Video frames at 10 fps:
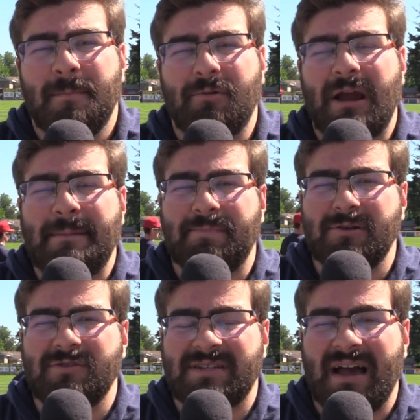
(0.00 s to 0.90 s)
Bright
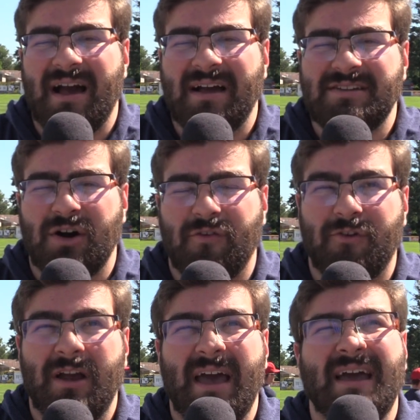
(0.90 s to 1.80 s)
blue skies
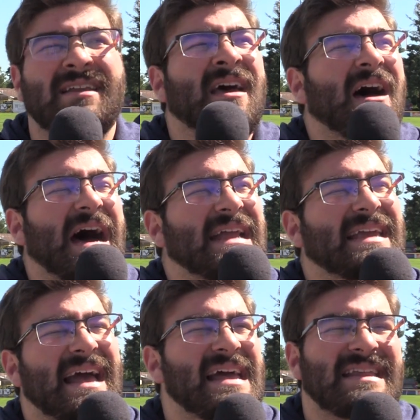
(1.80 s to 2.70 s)
overhead.
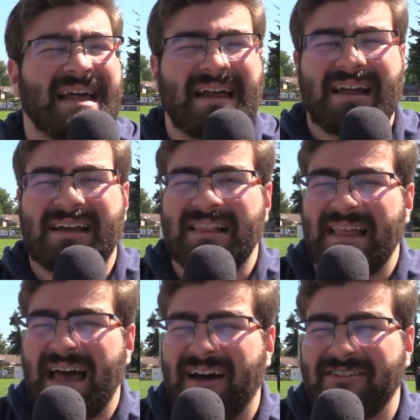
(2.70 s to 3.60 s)
Again, not a
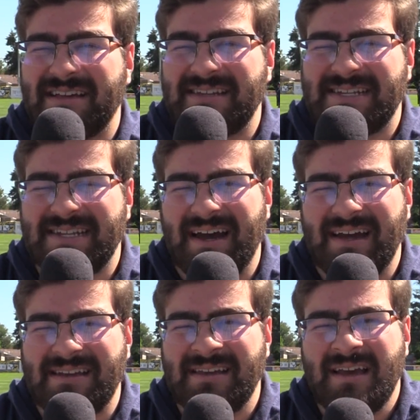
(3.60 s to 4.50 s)
cloud in
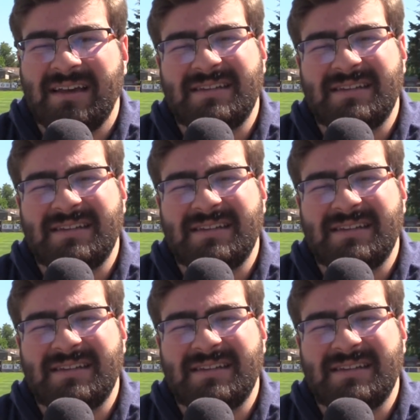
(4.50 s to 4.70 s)
sight.